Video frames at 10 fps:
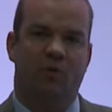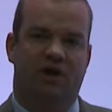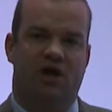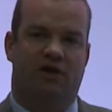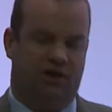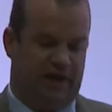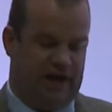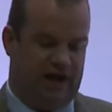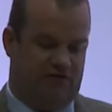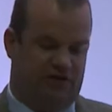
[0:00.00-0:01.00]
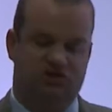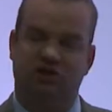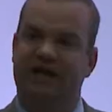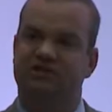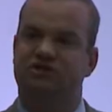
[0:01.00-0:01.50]
we currently average
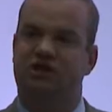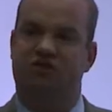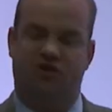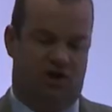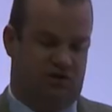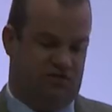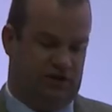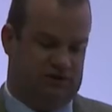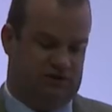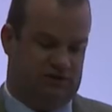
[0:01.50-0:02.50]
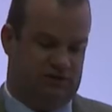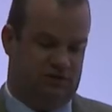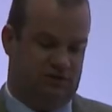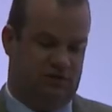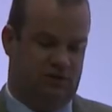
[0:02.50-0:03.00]
less than a third of this.
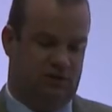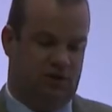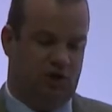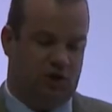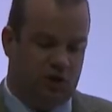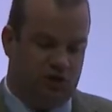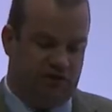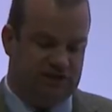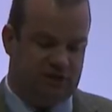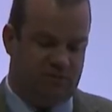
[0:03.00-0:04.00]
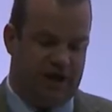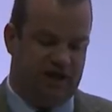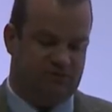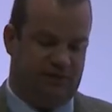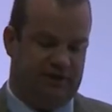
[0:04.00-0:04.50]
Good grazing
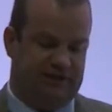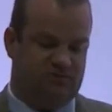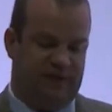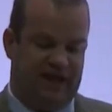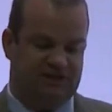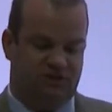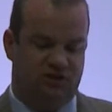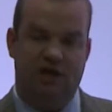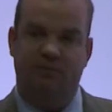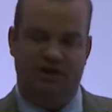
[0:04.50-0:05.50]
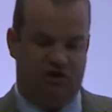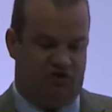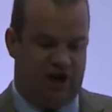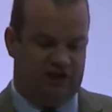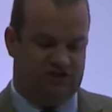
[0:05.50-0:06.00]
management is best on keeping
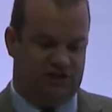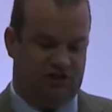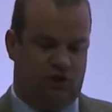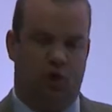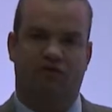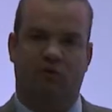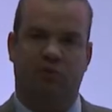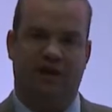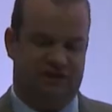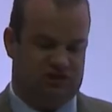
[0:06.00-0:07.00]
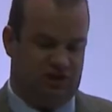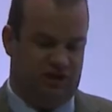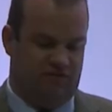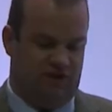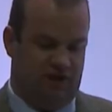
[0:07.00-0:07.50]
grass and clover plants
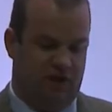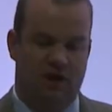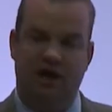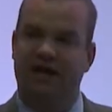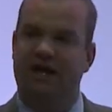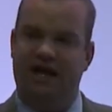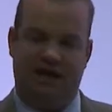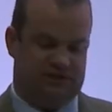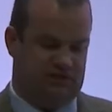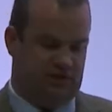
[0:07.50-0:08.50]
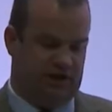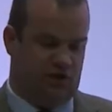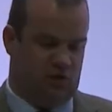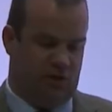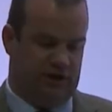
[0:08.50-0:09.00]
leafy and actively
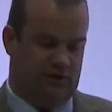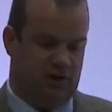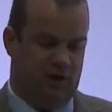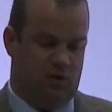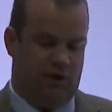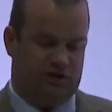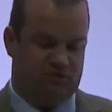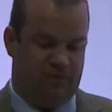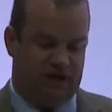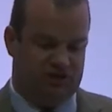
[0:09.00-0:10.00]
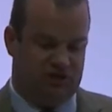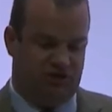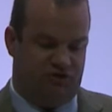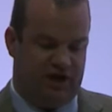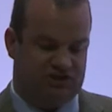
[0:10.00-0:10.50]
growing, whilst matching
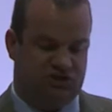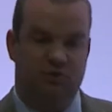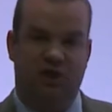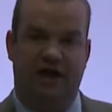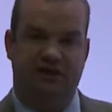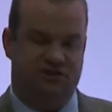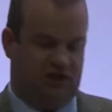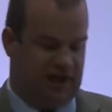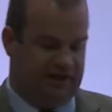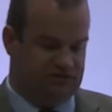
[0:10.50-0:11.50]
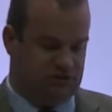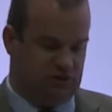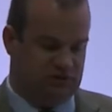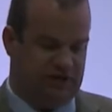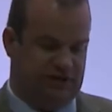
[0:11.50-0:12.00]
grass supply to the
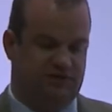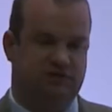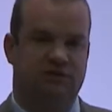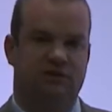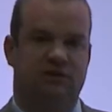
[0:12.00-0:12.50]
livestock needs.